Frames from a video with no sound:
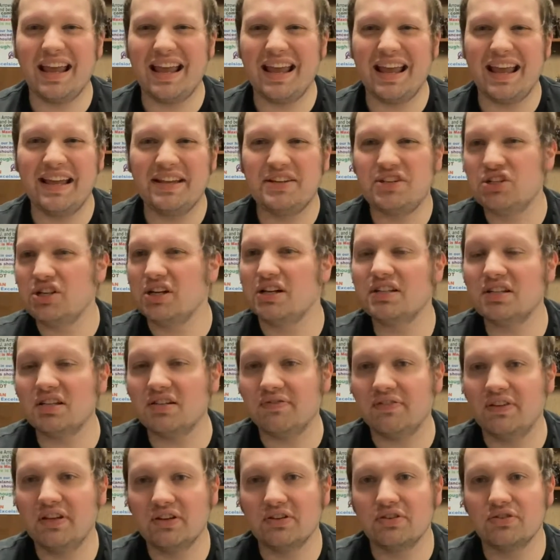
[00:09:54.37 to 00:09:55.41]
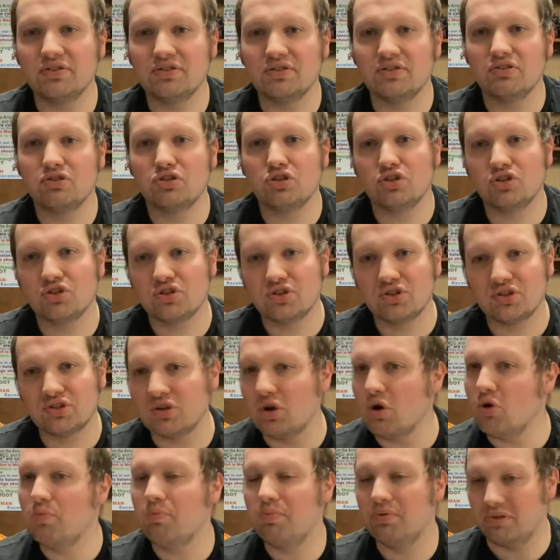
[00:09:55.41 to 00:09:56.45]
It just feels
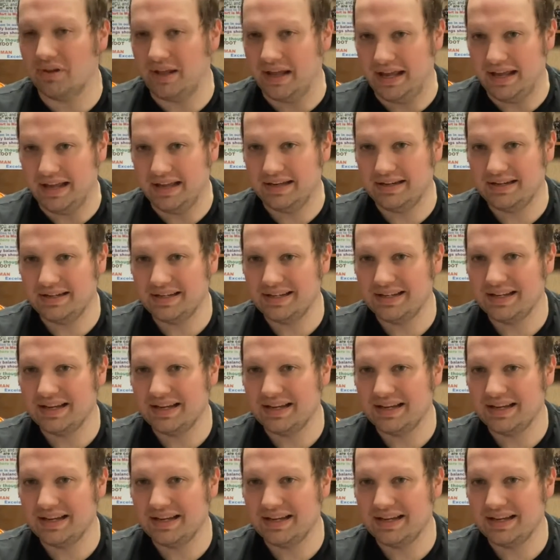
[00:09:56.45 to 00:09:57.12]
so bland.